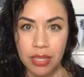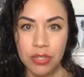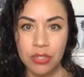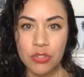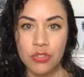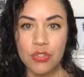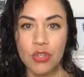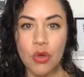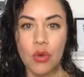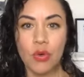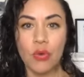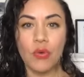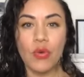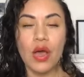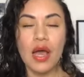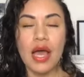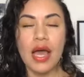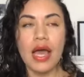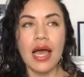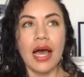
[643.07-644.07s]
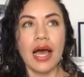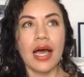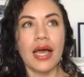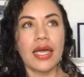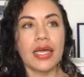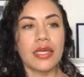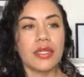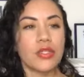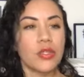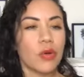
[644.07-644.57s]
So
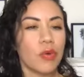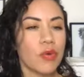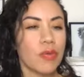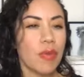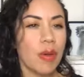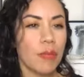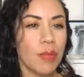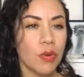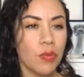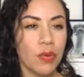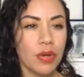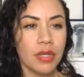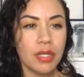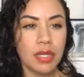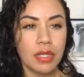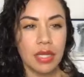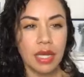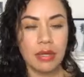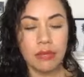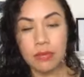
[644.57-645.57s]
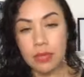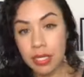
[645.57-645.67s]
I don't remember when well,